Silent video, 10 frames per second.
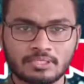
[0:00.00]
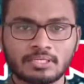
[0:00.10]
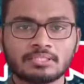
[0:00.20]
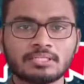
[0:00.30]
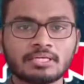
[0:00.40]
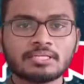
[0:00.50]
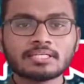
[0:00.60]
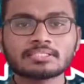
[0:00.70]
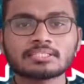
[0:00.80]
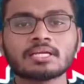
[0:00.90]
The
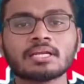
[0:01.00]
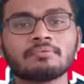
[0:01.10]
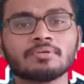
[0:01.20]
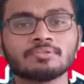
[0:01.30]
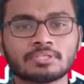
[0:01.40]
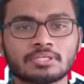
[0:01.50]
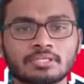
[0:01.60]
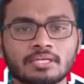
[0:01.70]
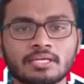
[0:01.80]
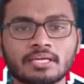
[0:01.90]
Industrial
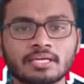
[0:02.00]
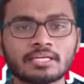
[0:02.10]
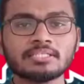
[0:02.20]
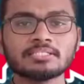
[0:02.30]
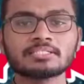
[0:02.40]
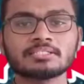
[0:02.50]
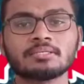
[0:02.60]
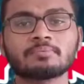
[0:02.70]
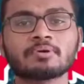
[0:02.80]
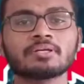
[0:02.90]
Revolution increased
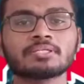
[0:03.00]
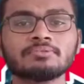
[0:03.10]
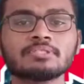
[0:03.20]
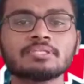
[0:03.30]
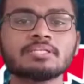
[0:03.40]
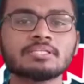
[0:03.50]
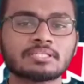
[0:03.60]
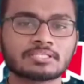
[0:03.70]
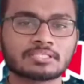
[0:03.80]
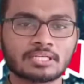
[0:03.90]
the productivity in
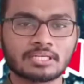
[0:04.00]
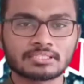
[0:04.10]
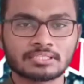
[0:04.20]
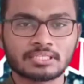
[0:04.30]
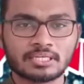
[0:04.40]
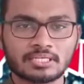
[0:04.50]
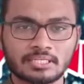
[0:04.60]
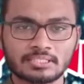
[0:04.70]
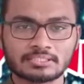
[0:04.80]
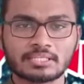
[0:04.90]
industrialized
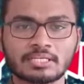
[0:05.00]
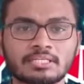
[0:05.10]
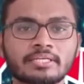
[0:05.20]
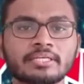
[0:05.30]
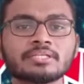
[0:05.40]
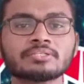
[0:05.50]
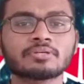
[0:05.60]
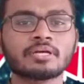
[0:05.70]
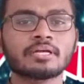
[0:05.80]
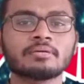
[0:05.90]
areas, leading
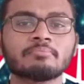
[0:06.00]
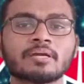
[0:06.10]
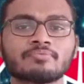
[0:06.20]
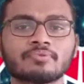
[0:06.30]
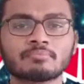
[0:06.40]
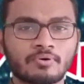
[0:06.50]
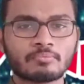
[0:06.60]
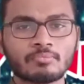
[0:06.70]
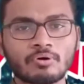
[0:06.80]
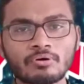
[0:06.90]
to a demand for
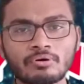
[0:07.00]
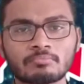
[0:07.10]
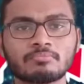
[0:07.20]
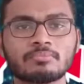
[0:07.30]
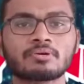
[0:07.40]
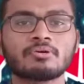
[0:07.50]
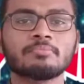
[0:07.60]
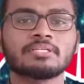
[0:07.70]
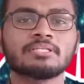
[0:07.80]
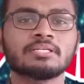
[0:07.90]
more raw
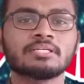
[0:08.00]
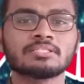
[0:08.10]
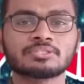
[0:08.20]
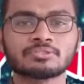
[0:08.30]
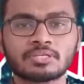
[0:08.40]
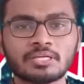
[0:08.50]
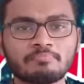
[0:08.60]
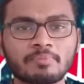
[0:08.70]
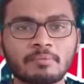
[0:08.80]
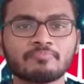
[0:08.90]
materials to
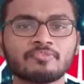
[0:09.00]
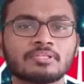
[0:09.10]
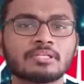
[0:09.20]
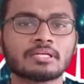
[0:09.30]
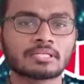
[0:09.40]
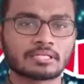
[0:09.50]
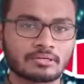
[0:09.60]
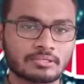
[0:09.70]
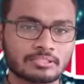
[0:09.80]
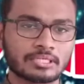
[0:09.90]
keep up with the
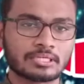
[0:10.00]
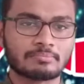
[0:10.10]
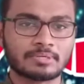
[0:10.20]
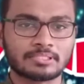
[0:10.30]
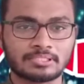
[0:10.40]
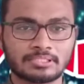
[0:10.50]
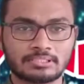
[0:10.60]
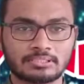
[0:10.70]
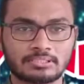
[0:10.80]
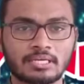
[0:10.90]
technological capacities.